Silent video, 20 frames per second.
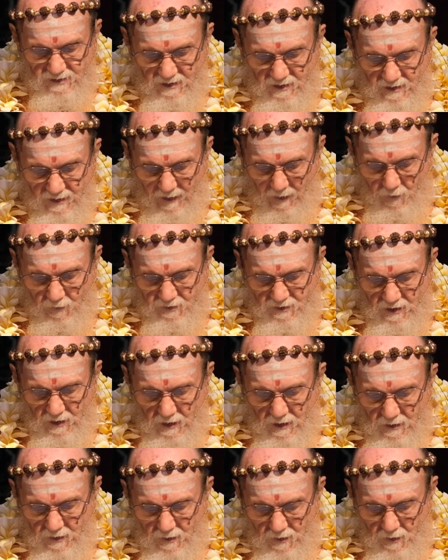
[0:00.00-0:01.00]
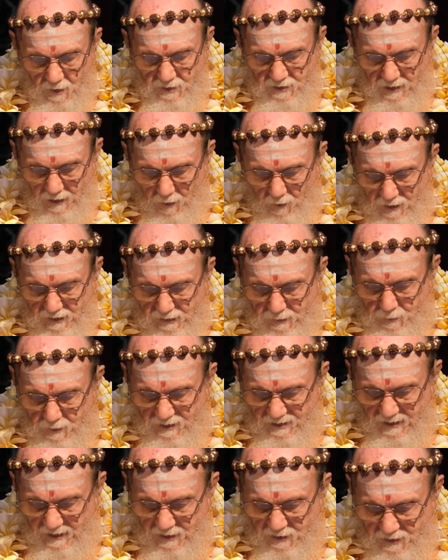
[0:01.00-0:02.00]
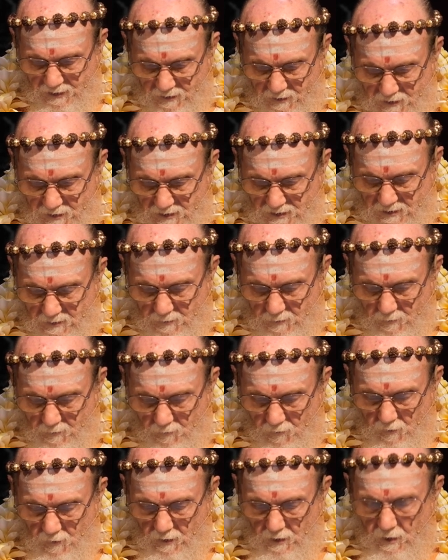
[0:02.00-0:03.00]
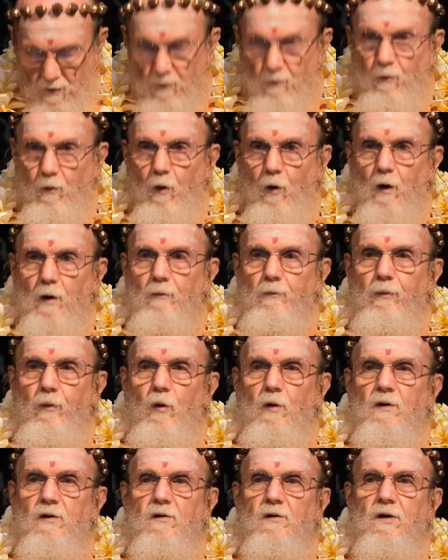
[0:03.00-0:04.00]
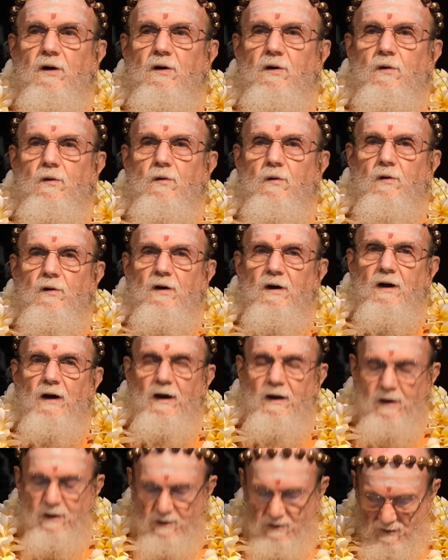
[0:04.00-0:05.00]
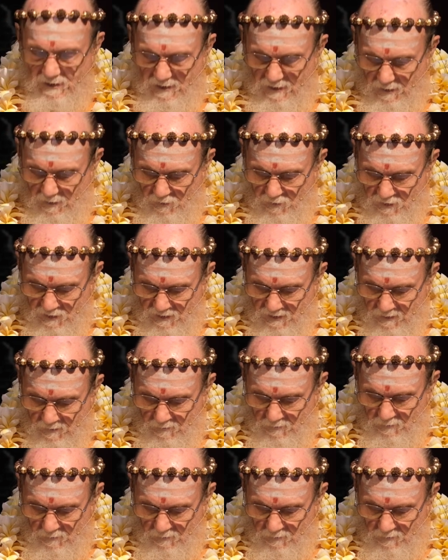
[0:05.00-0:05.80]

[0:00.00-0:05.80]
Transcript: and doubts your cherished possessions, more important to you than anything else.